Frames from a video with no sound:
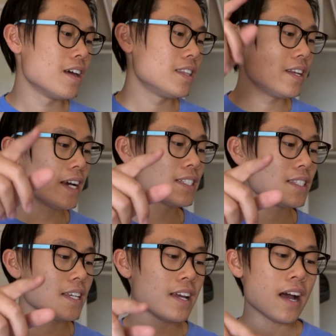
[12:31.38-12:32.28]
The next
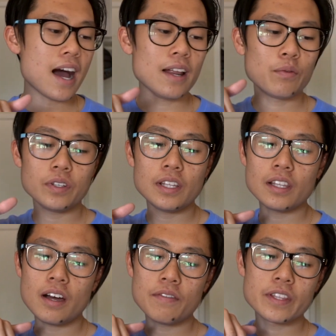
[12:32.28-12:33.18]
thing I really
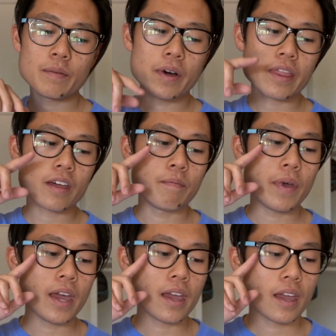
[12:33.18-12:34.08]
loved in the month of
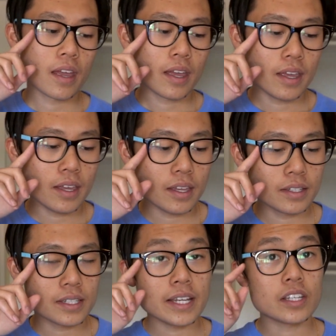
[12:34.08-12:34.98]
May
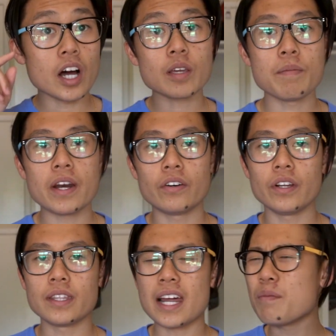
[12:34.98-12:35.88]
is a
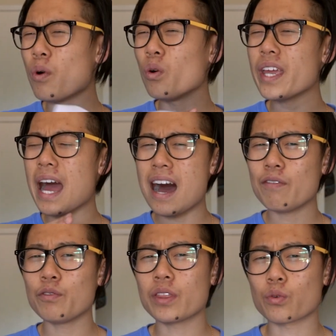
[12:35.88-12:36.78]
documentary that I'm only
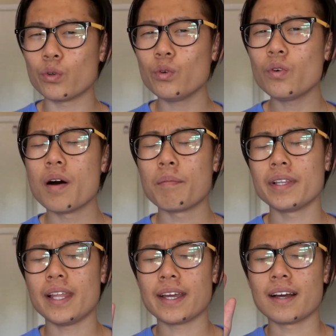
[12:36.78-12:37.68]
halfway through,
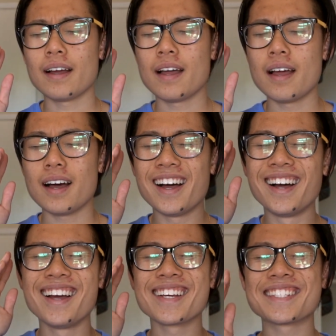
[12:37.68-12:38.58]
but like,
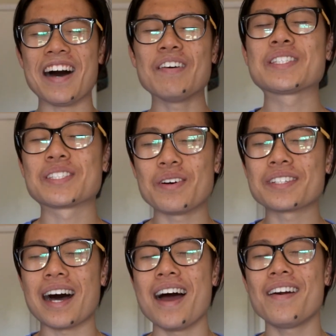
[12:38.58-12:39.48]
because I was so
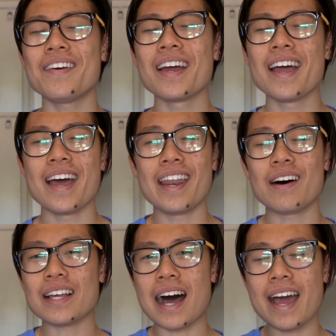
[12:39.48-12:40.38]
tired, and
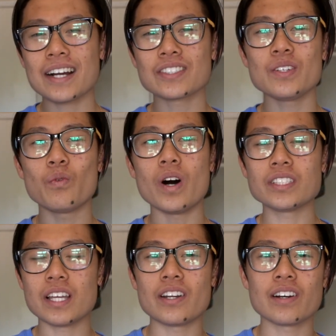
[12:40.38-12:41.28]
I actually
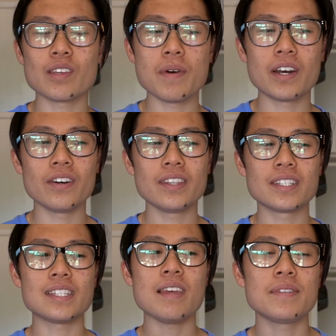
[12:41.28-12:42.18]
watched that documentary the
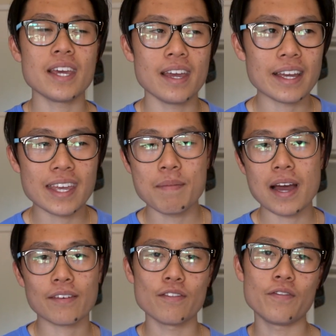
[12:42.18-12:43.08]
same day I came
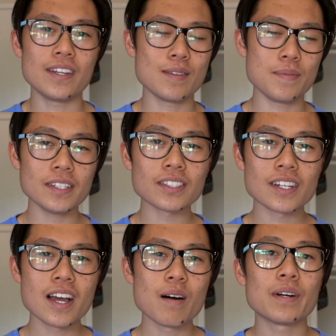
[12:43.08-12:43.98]
back from Venice Beach,
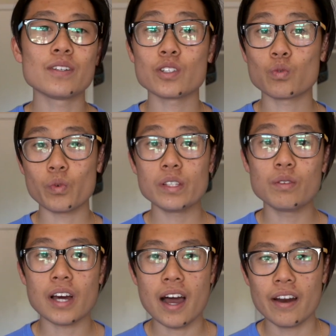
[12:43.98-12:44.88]
but I was just way
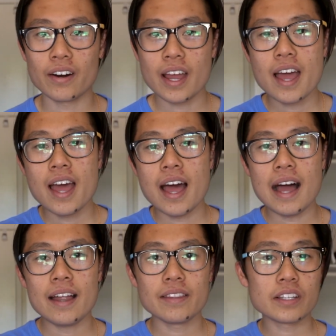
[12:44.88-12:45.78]
too tired.
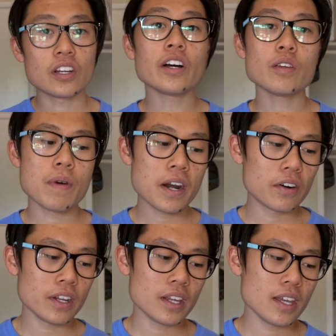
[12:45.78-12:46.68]
And the
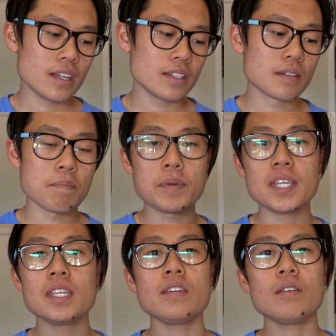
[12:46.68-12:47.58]
documentary is
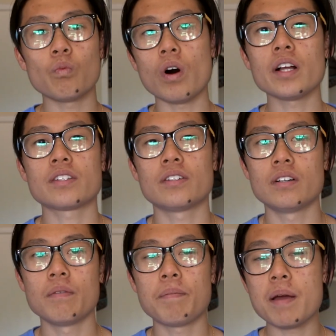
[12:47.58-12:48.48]
Be
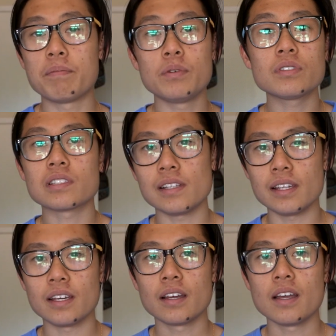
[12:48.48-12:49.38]
Water by Bruce
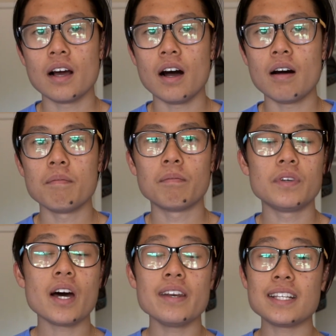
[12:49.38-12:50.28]
Lee.
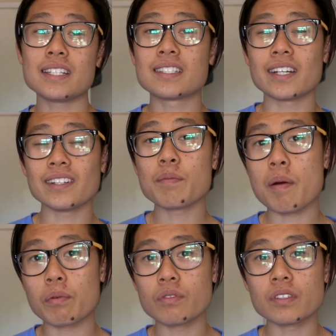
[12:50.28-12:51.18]
Not necessarily by
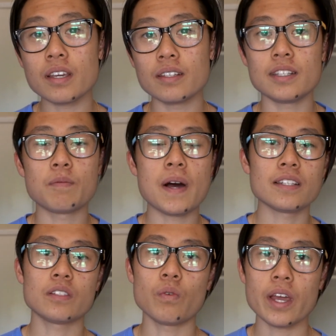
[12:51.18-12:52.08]
Bruce Lee because he's
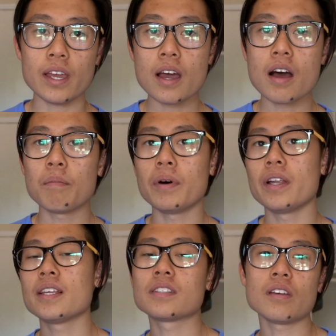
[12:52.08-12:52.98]
passed away,
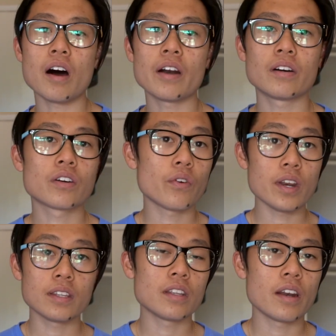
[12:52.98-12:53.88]
but his daughter
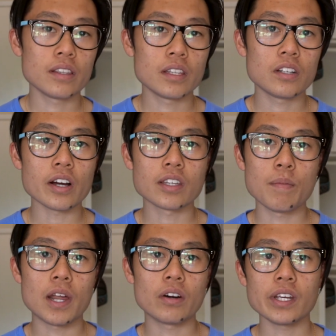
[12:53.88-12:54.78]
created the
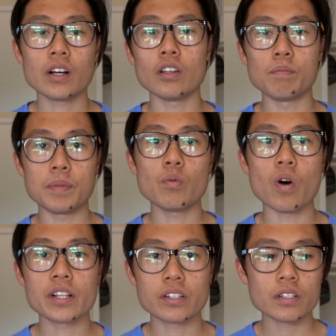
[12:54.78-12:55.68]
documentary called Be
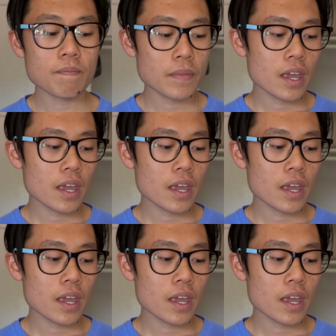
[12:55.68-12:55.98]
Water.